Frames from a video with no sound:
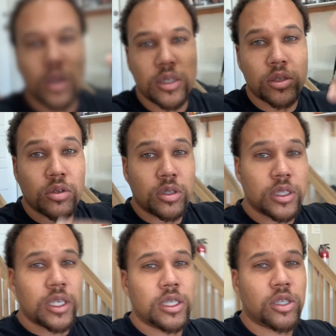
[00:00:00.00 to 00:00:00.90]
high
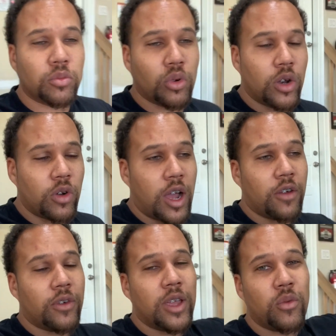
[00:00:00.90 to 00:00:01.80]
schoolers? It's your boy
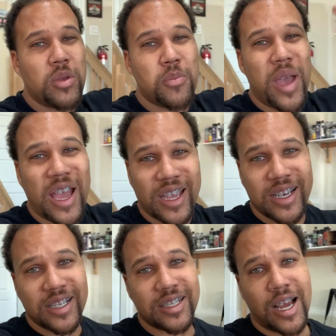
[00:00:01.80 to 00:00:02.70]
Rob, and we back in
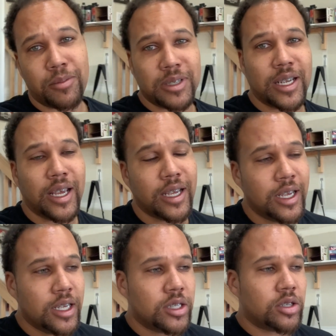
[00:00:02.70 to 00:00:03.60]
the shop today.
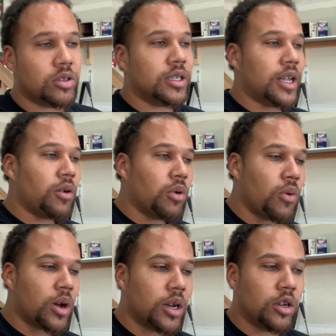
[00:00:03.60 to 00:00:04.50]
So today what we're
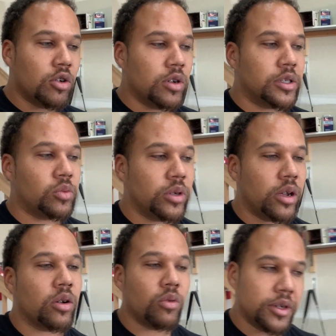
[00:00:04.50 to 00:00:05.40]
gonna do is we are
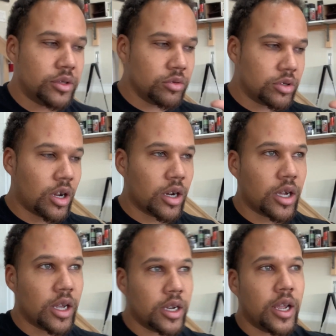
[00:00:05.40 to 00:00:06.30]
going to start
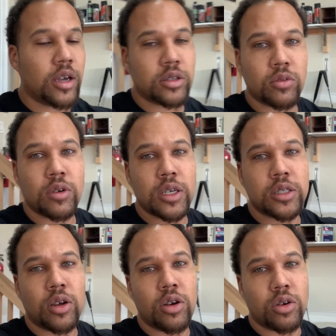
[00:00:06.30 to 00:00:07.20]
cutting out the rust
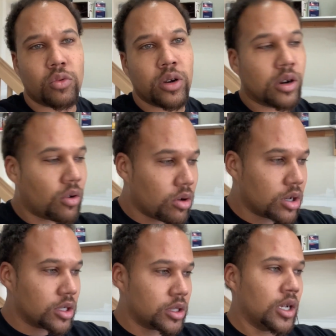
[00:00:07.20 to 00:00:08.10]
on the rear
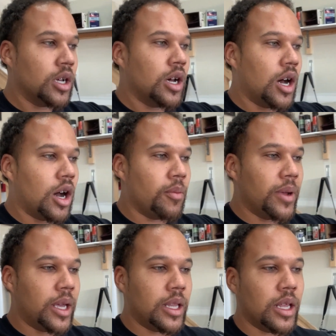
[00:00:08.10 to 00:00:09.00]
quarters,
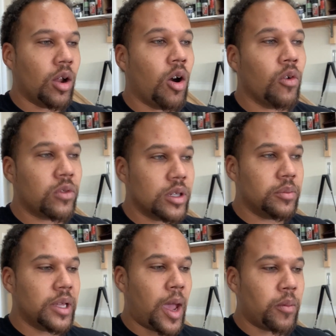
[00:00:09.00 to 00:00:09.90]
and then hopefully
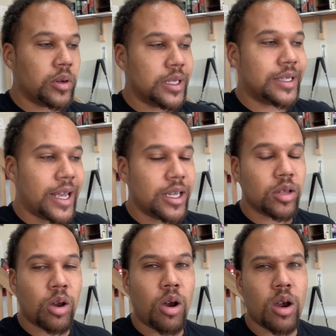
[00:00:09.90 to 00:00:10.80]
be able to take the
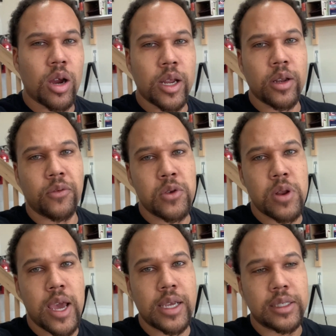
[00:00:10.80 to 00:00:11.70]
car in a few
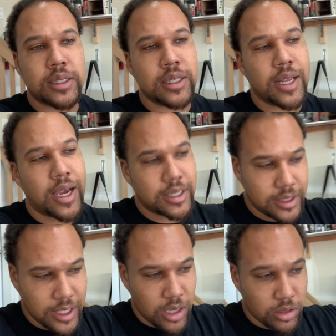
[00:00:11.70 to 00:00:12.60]
days to Dash's
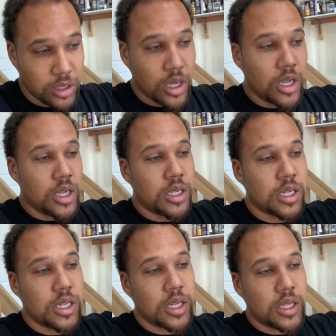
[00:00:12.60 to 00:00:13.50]
house to
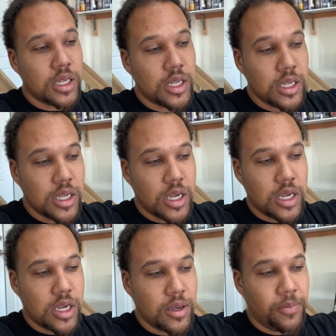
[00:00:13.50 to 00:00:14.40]
get
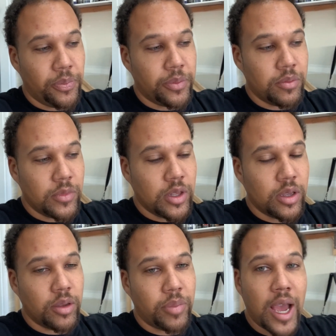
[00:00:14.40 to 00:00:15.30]

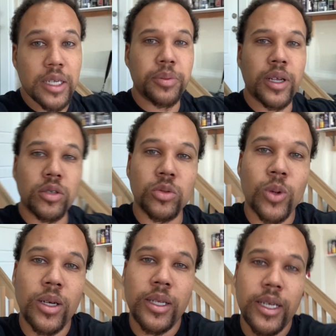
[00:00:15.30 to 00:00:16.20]
the patch panels
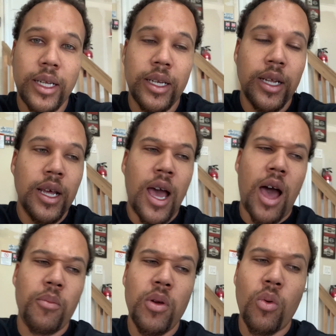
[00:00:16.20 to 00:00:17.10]
welded in.
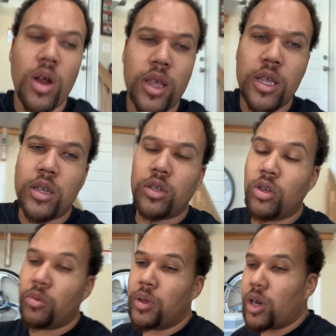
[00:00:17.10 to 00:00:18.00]
I've been working a
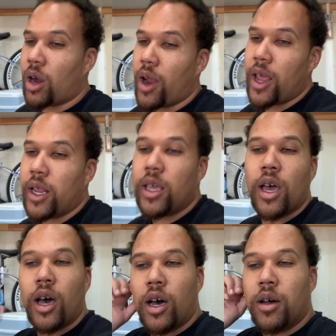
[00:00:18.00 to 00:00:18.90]
little bit already.
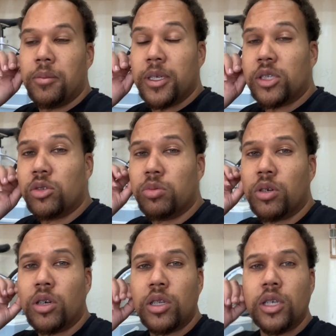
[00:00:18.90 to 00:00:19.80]
It's super
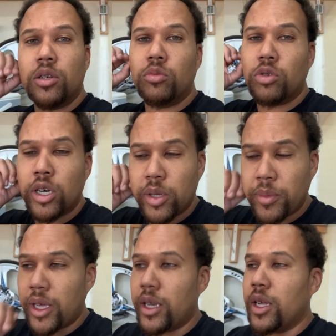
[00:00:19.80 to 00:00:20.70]
early in the morning,
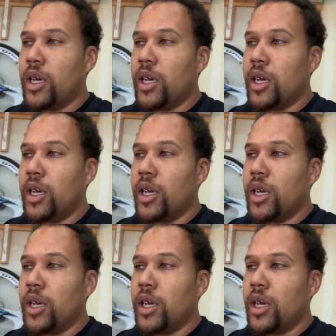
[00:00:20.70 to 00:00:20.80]
man,